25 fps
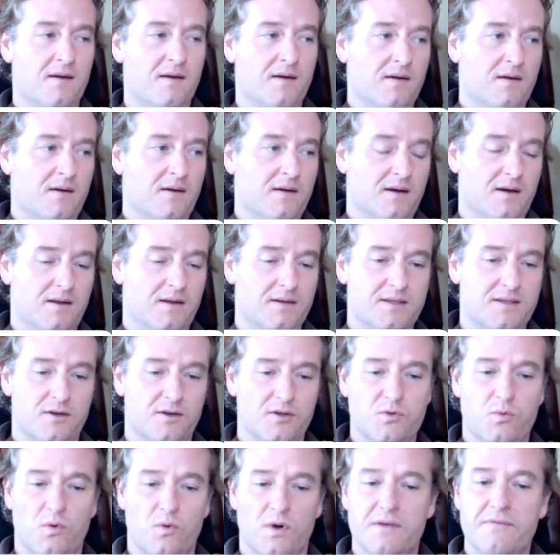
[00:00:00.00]
until
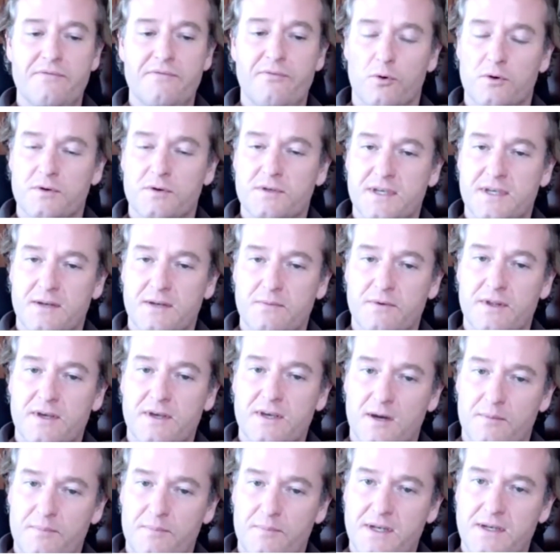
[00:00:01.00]
2014 when the
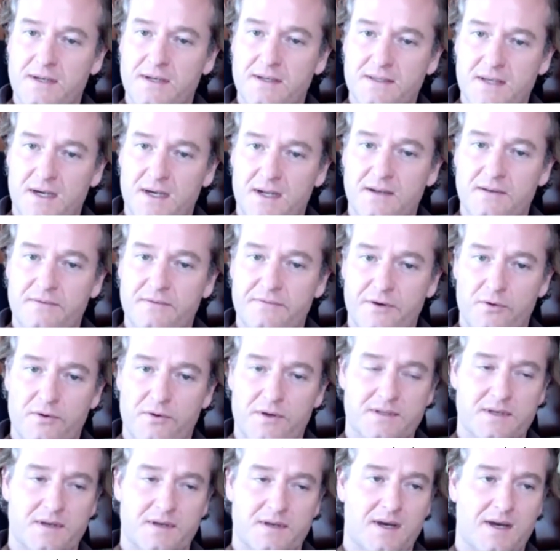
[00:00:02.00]
company decided to focus
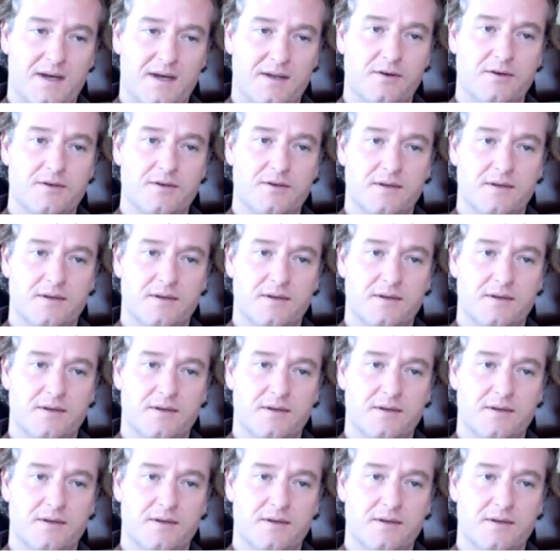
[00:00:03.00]
on hydrogen.